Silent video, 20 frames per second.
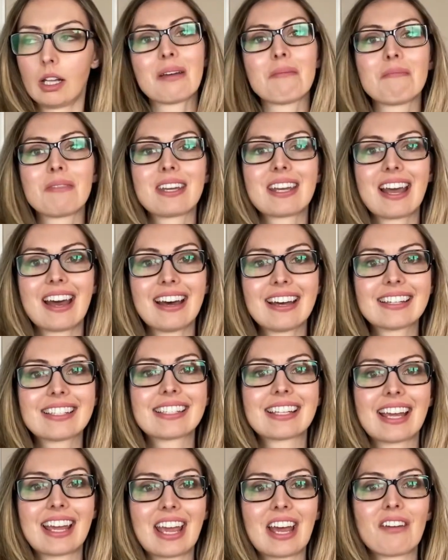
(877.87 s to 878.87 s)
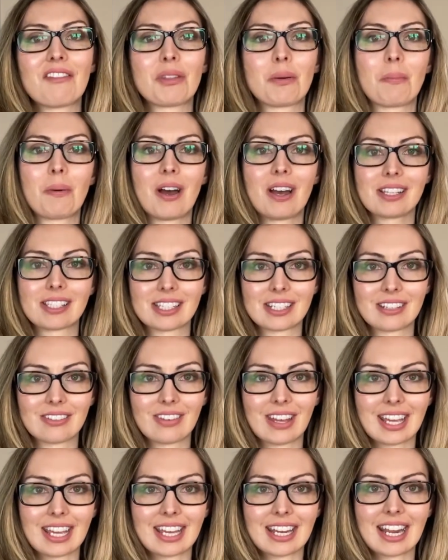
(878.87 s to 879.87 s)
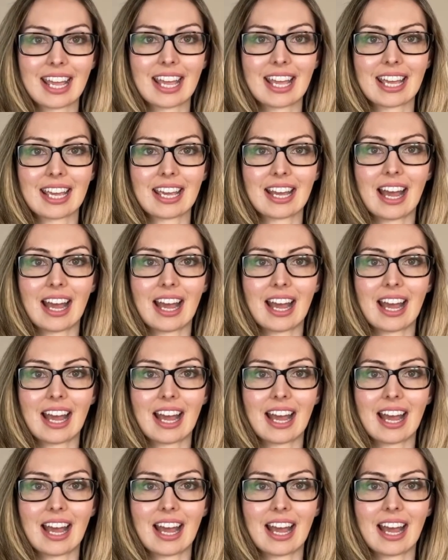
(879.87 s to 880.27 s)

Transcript: Because I have the positive ANA,